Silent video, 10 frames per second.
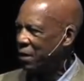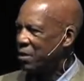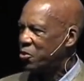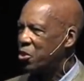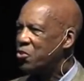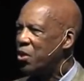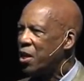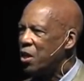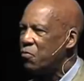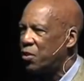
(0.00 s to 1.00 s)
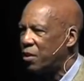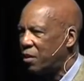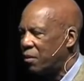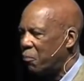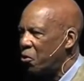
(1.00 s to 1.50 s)
She saved
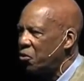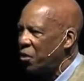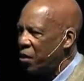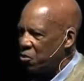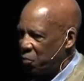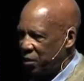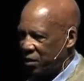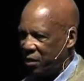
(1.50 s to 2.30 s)
the birth announcement